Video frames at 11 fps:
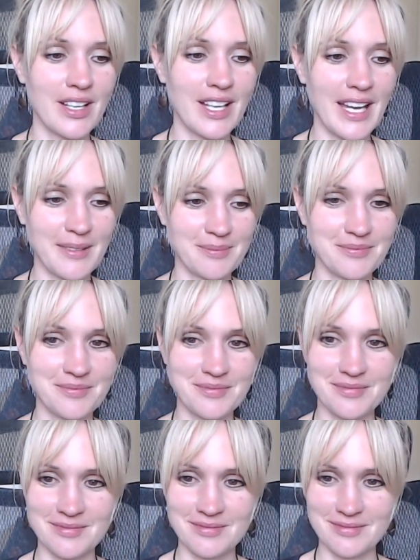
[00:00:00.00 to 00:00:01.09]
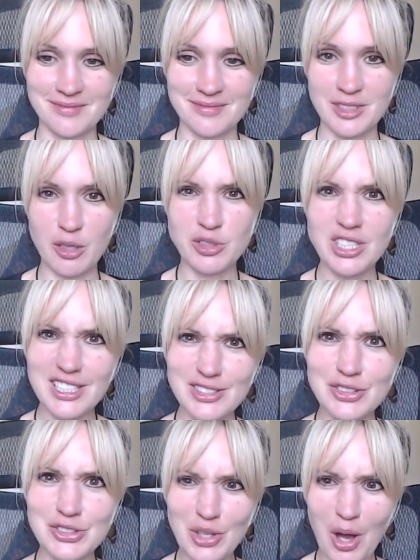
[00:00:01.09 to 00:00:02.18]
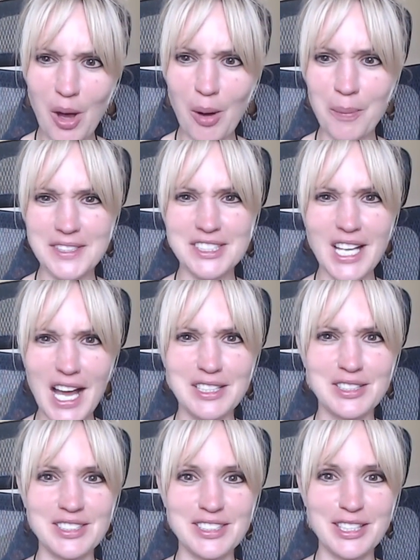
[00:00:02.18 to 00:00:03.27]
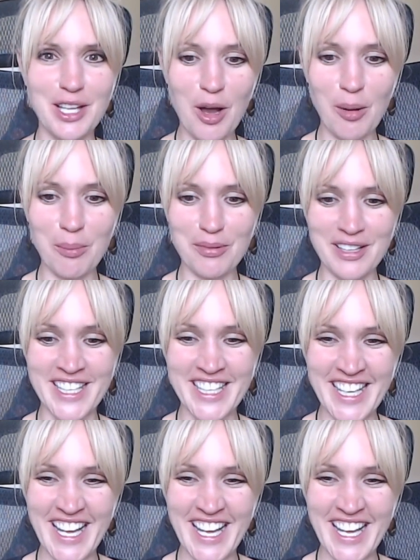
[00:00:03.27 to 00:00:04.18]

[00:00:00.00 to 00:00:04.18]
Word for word: Okay, so just stop, just stop.